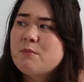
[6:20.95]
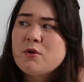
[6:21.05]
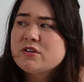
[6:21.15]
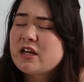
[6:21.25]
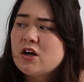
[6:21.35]

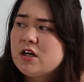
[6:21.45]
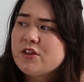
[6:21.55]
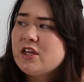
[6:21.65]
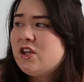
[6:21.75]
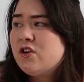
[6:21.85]
Motorcycle,
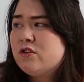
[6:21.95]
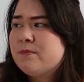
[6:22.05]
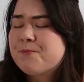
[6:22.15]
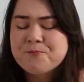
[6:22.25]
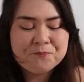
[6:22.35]
thank
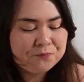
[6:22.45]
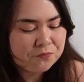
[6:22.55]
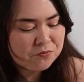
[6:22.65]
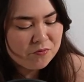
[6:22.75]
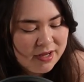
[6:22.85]
you.
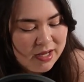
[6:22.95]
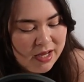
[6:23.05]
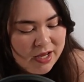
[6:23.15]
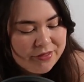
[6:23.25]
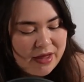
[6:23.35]

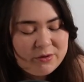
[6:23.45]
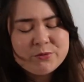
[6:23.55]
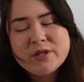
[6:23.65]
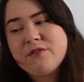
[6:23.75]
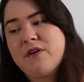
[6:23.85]
That was
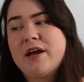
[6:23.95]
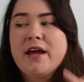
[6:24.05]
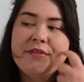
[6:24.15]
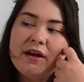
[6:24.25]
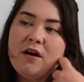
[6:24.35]
really fun.
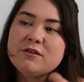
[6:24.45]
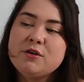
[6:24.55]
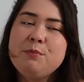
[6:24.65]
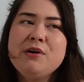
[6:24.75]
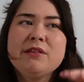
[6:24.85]
And they
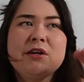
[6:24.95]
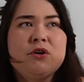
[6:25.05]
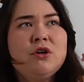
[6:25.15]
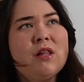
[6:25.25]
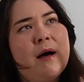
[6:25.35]
also put
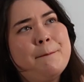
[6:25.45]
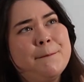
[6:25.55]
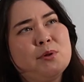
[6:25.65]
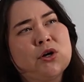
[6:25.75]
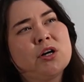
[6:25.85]
little um,
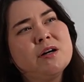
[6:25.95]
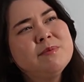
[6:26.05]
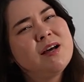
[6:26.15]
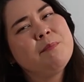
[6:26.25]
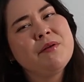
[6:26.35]

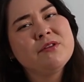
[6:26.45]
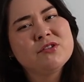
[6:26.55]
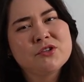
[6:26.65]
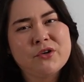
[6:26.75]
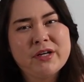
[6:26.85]
blurbs up on the
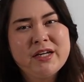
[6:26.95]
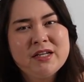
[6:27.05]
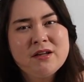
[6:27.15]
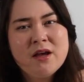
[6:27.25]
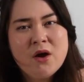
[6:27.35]

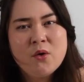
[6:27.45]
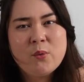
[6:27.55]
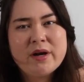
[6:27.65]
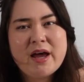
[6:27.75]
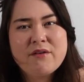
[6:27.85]
screen
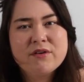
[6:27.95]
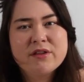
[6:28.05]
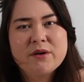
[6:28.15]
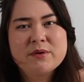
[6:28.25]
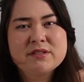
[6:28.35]
whenever
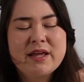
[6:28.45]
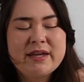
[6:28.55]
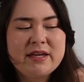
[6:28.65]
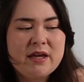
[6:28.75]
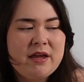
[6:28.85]
there was
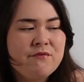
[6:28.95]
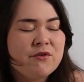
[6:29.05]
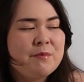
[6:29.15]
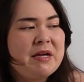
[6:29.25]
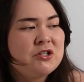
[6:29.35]
like
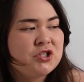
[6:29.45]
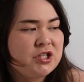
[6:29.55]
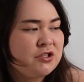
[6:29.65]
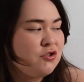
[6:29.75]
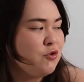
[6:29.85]

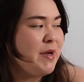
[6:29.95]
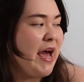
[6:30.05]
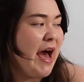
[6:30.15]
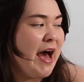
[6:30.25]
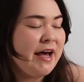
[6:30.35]
information to be
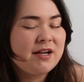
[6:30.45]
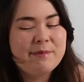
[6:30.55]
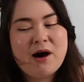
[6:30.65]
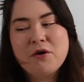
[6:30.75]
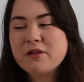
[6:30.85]
had
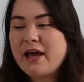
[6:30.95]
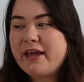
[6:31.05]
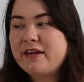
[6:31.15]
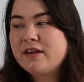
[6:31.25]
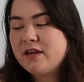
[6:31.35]
about
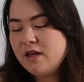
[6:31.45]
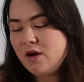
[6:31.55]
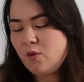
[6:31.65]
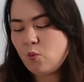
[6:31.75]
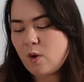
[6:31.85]
like
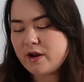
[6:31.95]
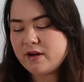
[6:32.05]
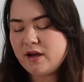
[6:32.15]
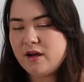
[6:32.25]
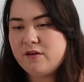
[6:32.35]
one
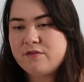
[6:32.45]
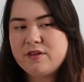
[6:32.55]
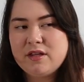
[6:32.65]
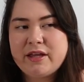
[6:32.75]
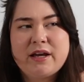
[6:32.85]
of
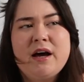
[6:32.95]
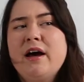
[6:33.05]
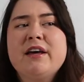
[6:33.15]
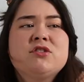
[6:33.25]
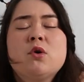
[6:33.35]
the like
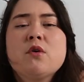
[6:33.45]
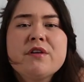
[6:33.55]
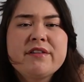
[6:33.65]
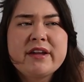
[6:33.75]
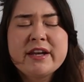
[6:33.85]
a historical
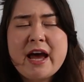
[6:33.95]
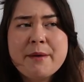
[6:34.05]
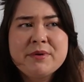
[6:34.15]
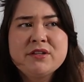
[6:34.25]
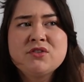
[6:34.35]
thing that had
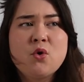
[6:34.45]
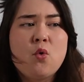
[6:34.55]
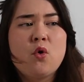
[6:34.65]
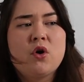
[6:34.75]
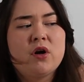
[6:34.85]
happened
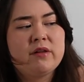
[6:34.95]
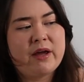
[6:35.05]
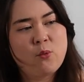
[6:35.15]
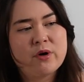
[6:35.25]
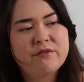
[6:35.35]
or
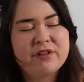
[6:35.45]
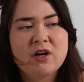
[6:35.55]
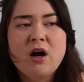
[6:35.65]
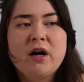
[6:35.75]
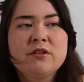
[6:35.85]
like one of the
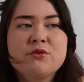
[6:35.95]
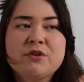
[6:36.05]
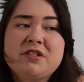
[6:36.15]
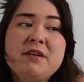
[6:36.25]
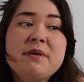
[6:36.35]
gods
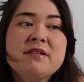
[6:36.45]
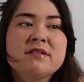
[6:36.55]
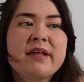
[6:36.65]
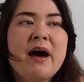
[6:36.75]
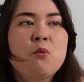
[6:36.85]
or
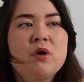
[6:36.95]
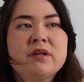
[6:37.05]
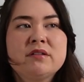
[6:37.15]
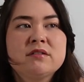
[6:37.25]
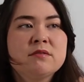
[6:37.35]
demons that
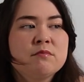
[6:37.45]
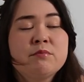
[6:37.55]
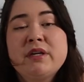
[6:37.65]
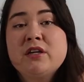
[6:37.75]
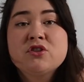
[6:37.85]
was
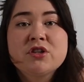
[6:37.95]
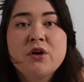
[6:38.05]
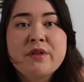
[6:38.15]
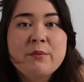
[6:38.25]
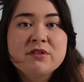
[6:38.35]
being
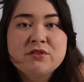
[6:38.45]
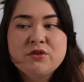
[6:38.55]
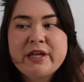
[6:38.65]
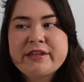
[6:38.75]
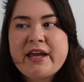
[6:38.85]
shown that was
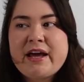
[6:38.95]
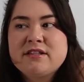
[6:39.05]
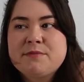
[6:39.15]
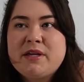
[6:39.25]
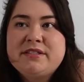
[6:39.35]
new like they
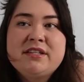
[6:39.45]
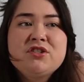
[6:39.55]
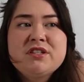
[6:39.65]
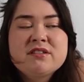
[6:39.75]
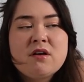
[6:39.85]
had some
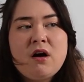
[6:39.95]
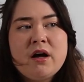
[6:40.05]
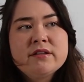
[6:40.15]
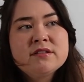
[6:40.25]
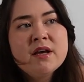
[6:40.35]
indigenous
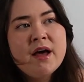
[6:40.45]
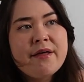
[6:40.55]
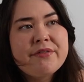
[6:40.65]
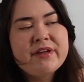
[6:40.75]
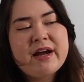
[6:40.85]
gods
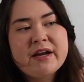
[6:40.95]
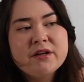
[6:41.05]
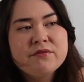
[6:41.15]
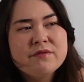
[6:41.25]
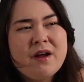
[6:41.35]
that they kind
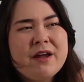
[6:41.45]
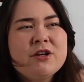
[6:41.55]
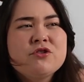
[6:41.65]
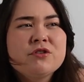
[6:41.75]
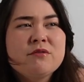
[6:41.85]
of not
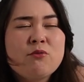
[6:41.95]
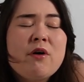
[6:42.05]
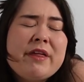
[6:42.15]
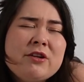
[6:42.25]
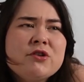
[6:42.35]
intro
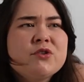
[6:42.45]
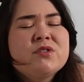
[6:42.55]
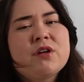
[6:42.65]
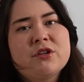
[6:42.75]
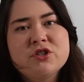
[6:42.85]
well
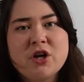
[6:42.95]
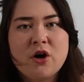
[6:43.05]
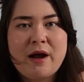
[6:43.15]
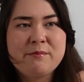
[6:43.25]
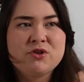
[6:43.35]
introduced on the
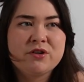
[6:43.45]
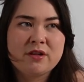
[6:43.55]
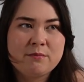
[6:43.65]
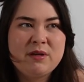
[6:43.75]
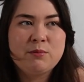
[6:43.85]
show i'm sure
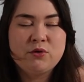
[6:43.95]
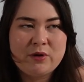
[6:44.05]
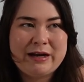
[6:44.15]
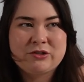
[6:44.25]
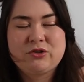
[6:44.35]
that people
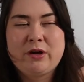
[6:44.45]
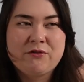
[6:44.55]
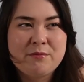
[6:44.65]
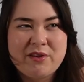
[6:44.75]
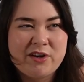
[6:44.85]
who actually are
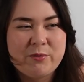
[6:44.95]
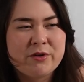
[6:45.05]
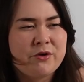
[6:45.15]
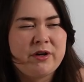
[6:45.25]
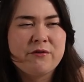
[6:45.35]
familiar
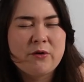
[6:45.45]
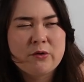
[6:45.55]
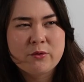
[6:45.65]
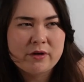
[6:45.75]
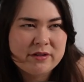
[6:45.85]
with korean
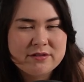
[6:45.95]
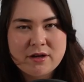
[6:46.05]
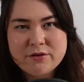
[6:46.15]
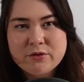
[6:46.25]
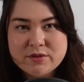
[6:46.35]
folklore it's
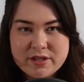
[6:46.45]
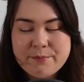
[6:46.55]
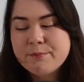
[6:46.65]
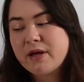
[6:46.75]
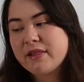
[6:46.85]
not new to
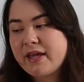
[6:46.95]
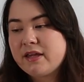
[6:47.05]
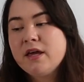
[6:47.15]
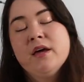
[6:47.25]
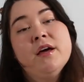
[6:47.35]
them but
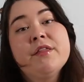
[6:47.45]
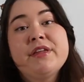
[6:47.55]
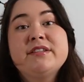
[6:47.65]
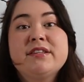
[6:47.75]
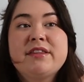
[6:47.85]
like
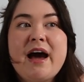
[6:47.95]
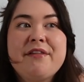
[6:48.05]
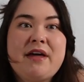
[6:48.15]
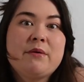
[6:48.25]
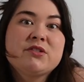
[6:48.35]
they did that
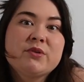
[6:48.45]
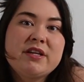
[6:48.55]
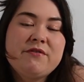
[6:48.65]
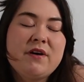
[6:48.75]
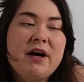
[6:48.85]
and that was
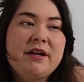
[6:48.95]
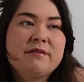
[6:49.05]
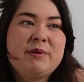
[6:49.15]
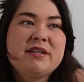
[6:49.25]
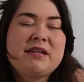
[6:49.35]
really
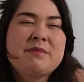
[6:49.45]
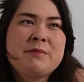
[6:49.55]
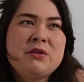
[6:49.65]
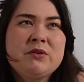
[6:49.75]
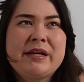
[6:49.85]
fun because i'm
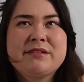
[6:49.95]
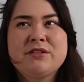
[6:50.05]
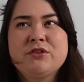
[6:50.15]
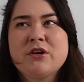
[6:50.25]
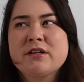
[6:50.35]
someone who likes
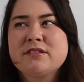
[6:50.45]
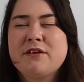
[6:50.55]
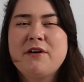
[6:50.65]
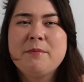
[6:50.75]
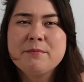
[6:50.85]
to look
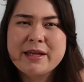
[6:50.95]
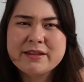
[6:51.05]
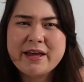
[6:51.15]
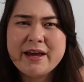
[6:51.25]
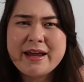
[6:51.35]
stuff up
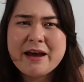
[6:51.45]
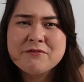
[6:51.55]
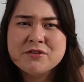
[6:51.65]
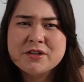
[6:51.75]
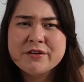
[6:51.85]
like that
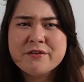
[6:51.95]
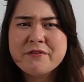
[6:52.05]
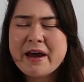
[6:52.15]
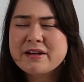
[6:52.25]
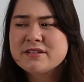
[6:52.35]
after the
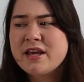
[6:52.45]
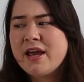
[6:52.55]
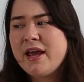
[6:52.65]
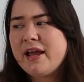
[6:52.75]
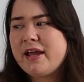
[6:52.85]
fact
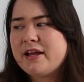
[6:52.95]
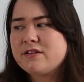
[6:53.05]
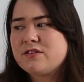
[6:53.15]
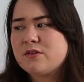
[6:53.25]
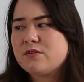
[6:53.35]

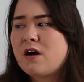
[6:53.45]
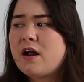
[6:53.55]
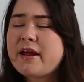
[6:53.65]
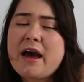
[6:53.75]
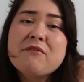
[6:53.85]
and so
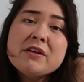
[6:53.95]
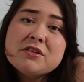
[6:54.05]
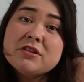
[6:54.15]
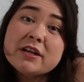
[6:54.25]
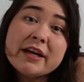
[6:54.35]
not having
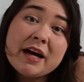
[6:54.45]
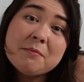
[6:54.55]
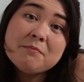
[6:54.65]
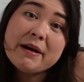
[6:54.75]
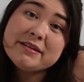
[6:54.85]
to look it
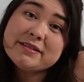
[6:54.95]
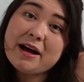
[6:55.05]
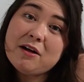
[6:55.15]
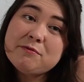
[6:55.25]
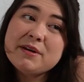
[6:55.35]
up
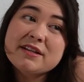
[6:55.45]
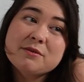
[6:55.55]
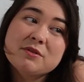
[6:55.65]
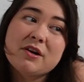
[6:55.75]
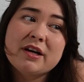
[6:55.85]
myself because
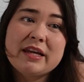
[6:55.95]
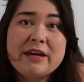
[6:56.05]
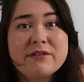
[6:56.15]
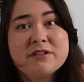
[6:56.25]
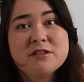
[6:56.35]
it was already
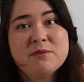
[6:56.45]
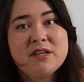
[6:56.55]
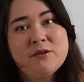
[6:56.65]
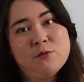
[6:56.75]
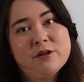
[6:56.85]
given to
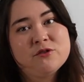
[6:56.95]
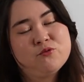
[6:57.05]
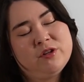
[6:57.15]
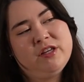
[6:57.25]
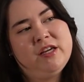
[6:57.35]
me was
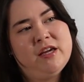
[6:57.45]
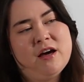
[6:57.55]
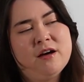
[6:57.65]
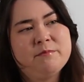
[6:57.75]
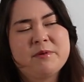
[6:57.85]
really
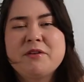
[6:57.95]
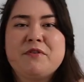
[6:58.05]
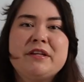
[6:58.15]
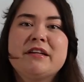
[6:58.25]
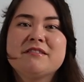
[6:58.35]
um,
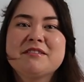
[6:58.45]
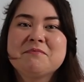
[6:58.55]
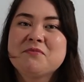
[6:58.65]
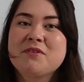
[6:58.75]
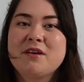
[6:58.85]
convenient
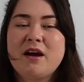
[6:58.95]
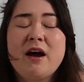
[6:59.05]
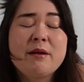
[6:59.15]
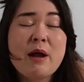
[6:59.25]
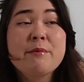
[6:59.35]

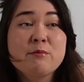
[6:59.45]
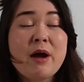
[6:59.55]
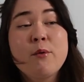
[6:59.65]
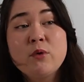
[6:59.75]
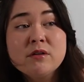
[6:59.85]
I, I,
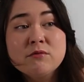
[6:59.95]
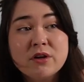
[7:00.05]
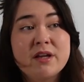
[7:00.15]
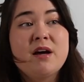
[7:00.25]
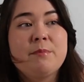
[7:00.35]
I would
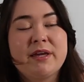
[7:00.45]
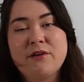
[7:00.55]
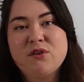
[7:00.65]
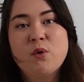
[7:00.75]
look it up like if you